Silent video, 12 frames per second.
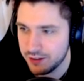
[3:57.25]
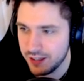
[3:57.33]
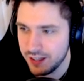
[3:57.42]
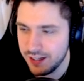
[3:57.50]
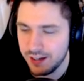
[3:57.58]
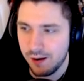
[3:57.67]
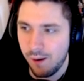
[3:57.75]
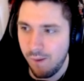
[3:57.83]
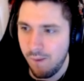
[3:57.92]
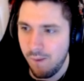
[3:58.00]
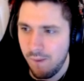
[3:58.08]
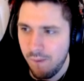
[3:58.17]
right?
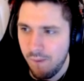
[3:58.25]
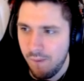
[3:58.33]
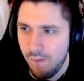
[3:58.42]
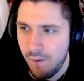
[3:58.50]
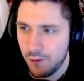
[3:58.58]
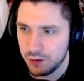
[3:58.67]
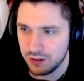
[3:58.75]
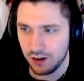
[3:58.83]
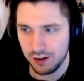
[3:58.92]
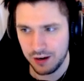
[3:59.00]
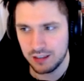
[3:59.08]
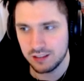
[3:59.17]
Or,
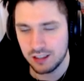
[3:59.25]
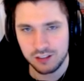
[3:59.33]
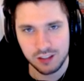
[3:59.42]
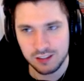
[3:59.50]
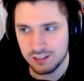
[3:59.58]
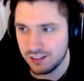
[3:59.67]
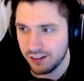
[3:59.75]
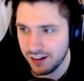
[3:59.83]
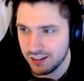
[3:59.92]
oh, yeah, it actually is